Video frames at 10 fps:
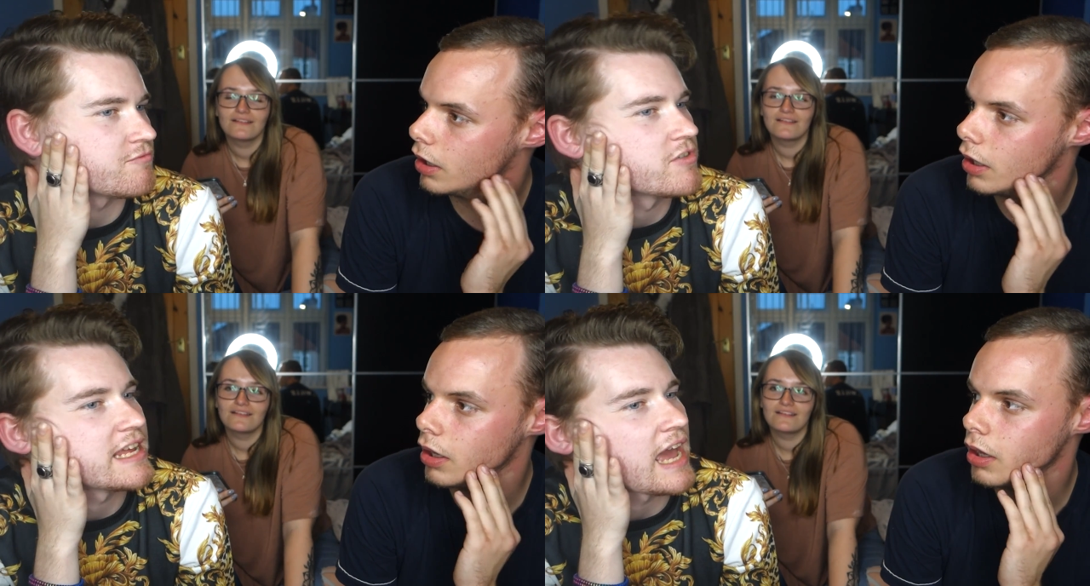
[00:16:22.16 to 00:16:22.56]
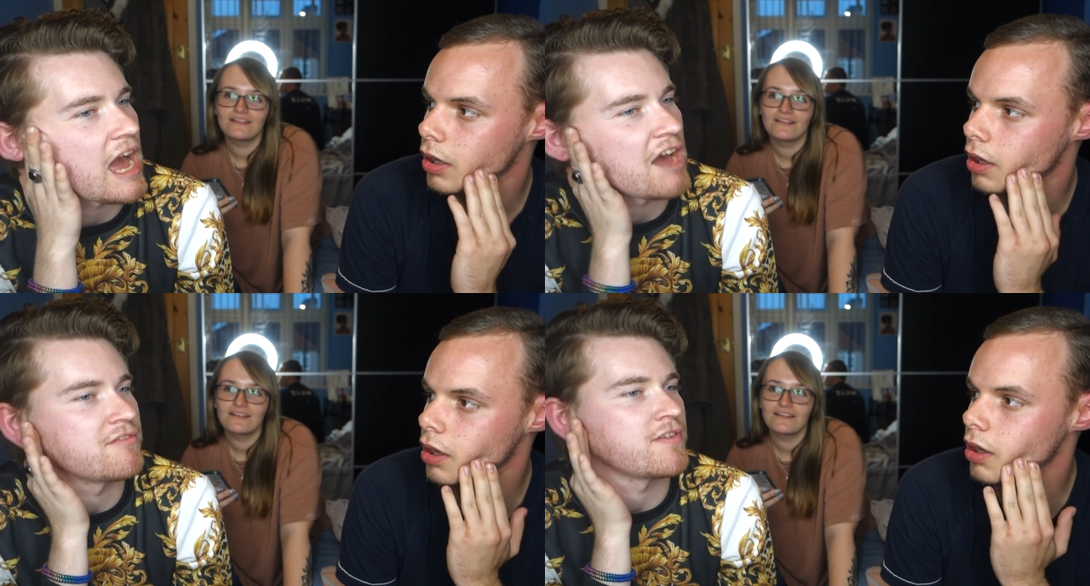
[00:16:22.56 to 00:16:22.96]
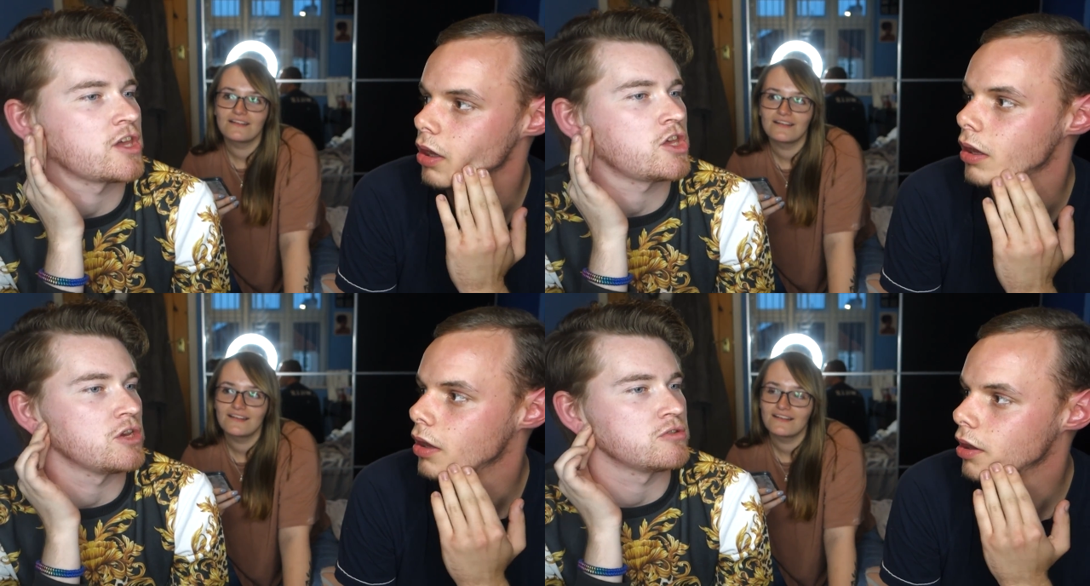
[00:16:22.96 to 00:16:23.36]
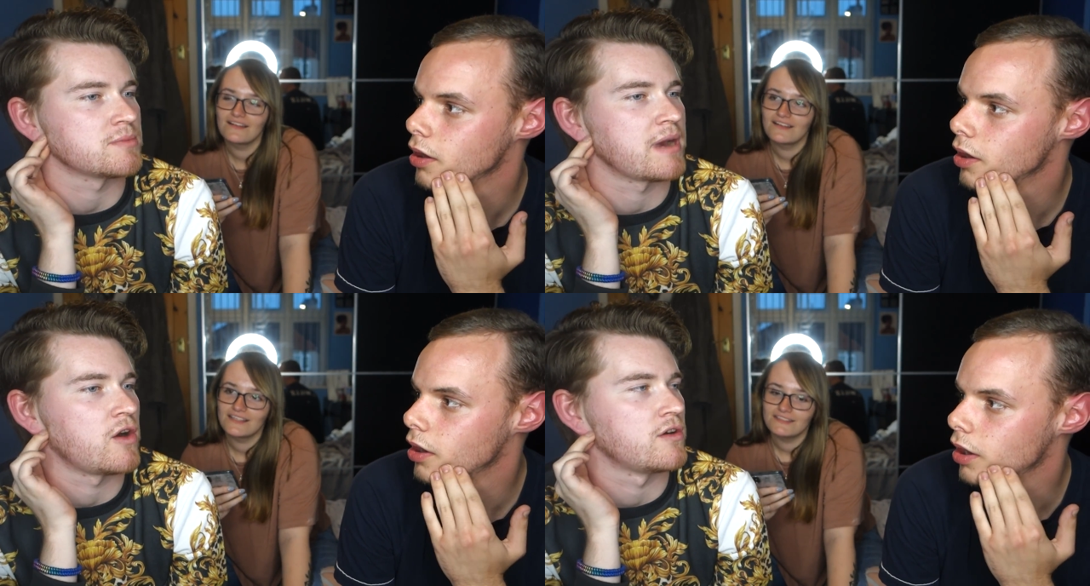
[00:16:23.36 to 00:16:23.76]
Speaker 1: didn't really have a huge
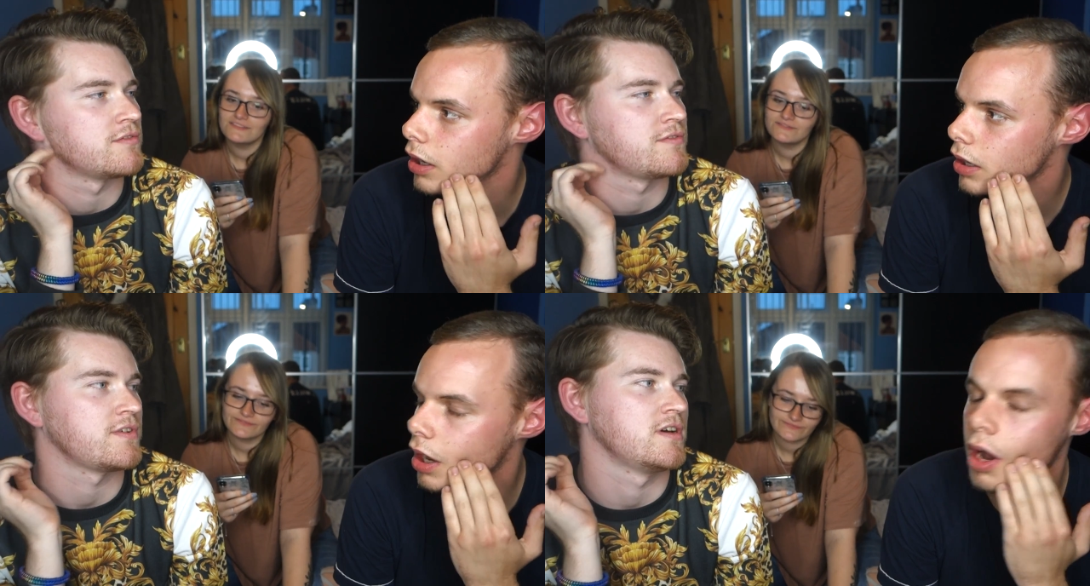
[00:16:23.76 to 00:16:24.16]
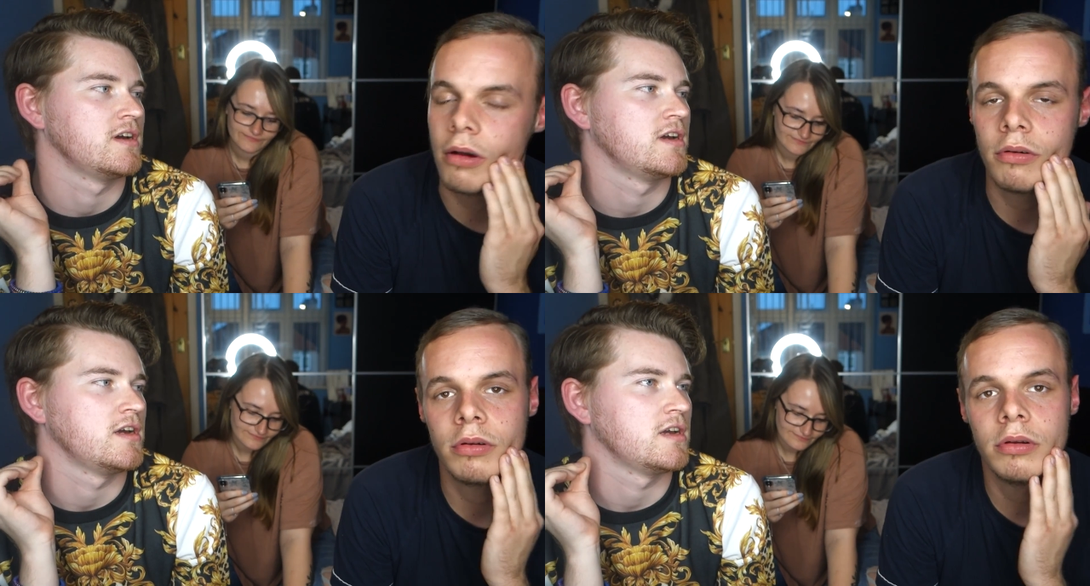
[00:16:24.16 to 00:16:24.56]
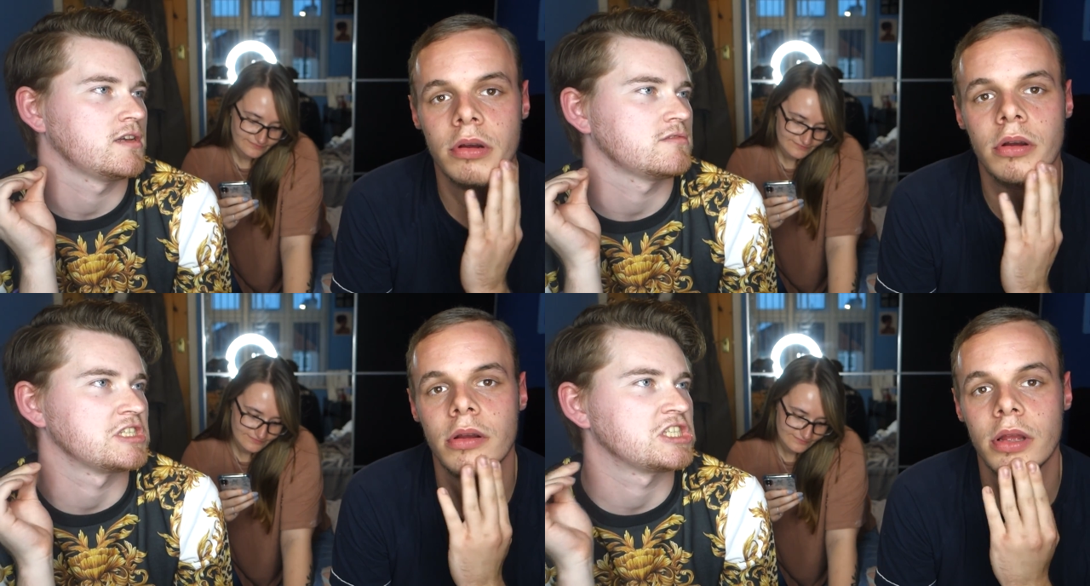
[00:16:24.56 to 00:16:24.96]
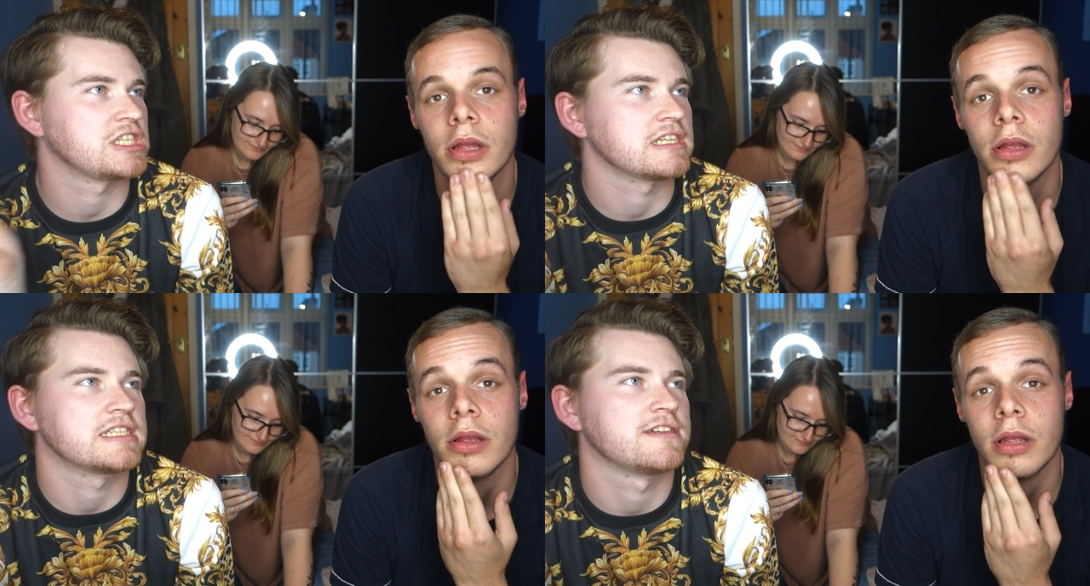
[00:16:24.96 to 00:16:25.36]
amount of oh
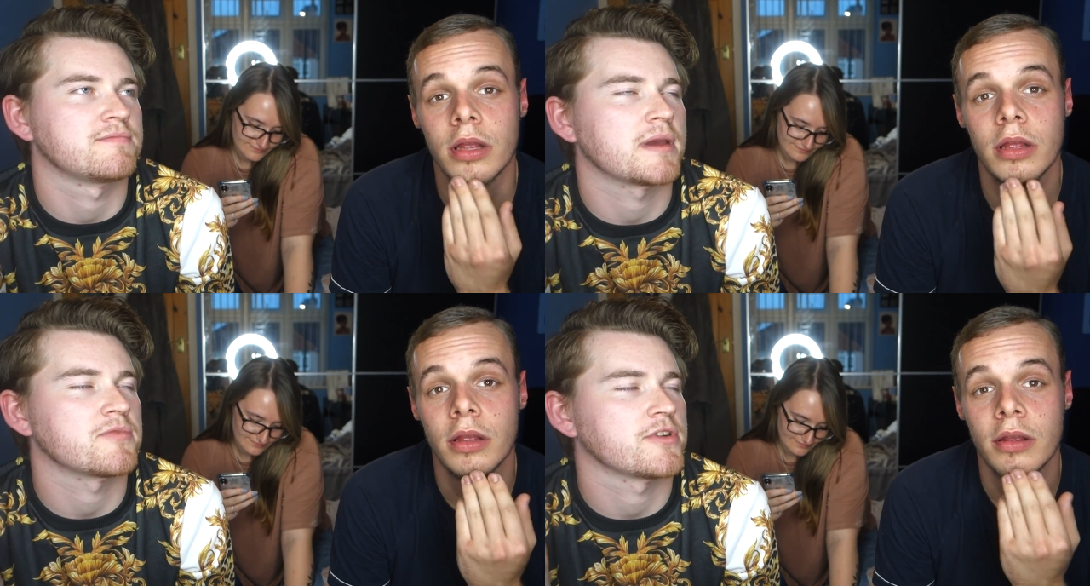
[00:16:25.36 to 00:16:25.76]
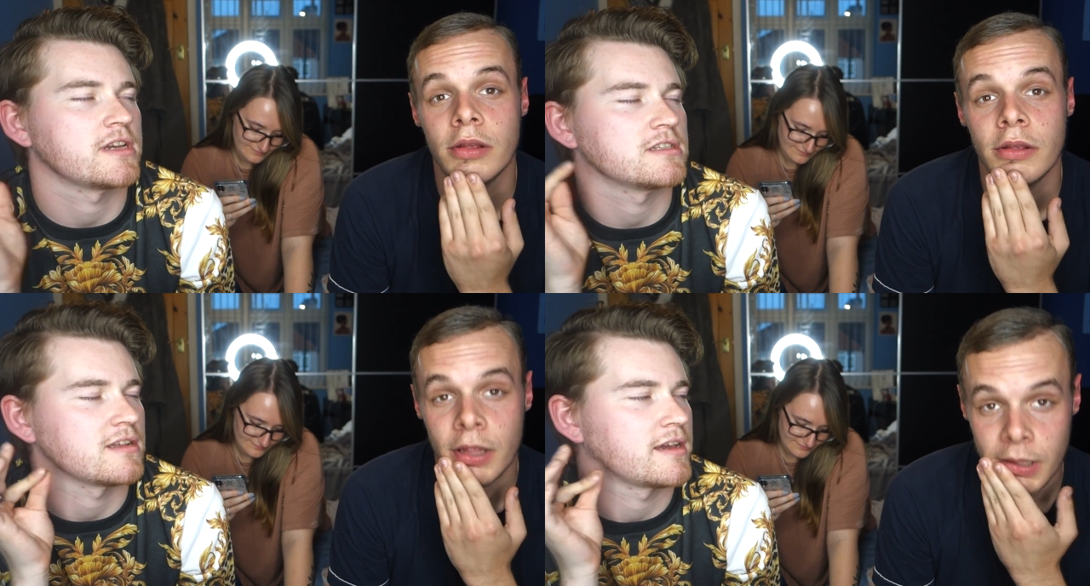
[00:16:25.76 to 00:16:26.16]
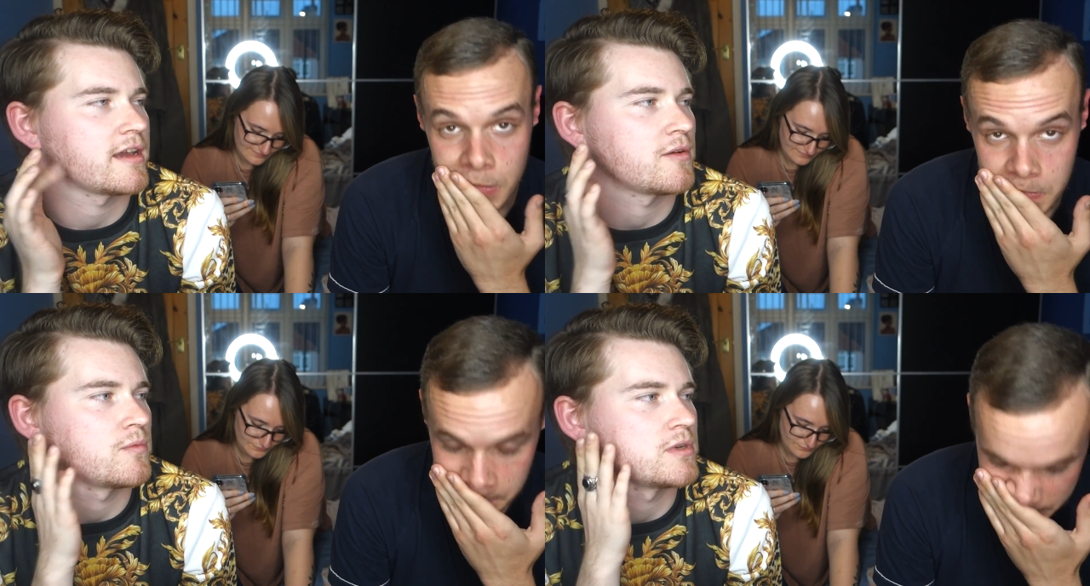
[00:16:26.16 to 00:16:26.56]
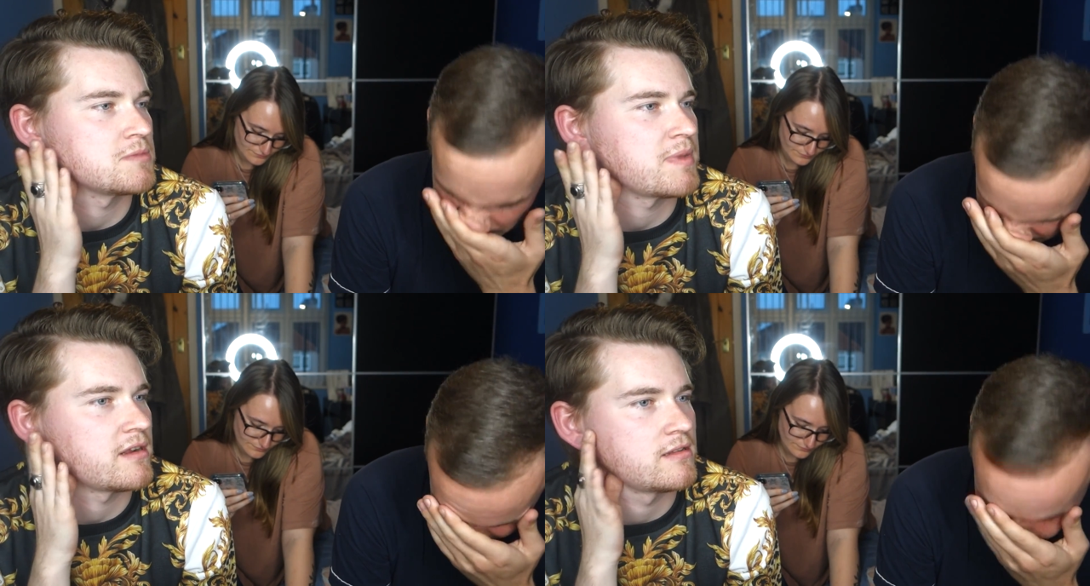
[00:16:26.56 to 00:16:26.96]
distinctive memories. Like we
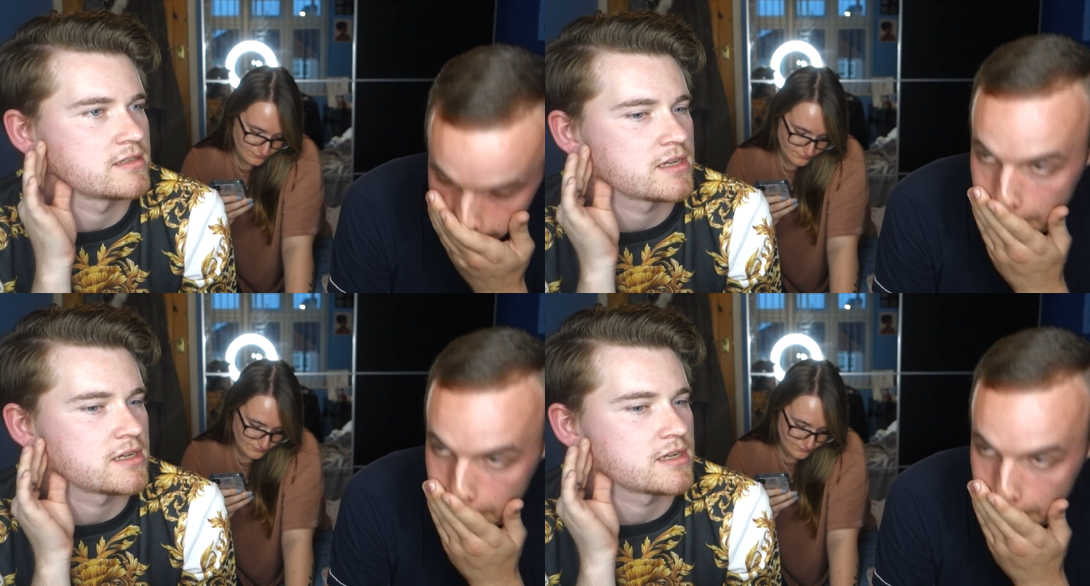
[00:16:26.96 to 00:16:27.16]
spent a lot